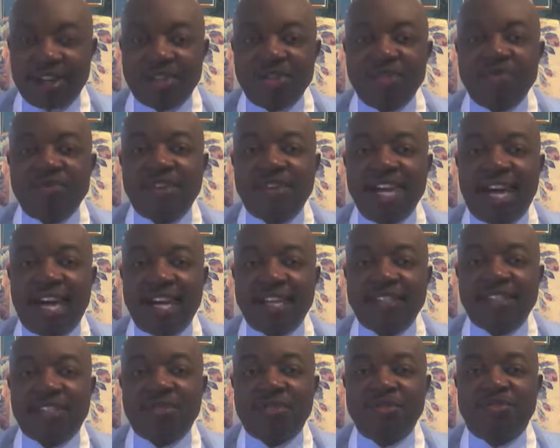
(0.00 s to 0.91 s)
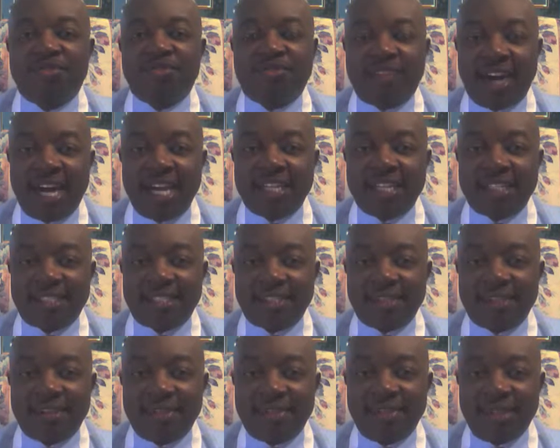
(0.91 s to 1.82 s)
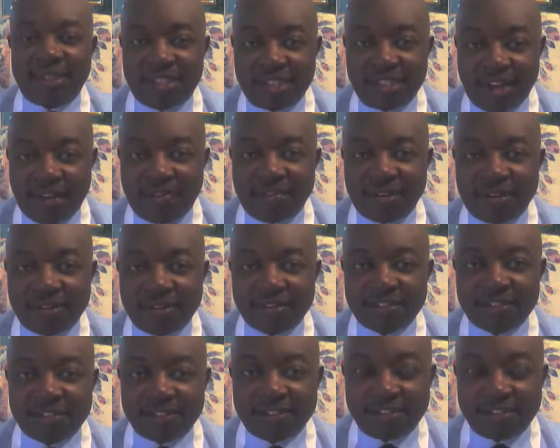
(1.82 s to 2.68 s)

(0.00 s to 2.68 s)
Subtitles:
You've got to fight the devil."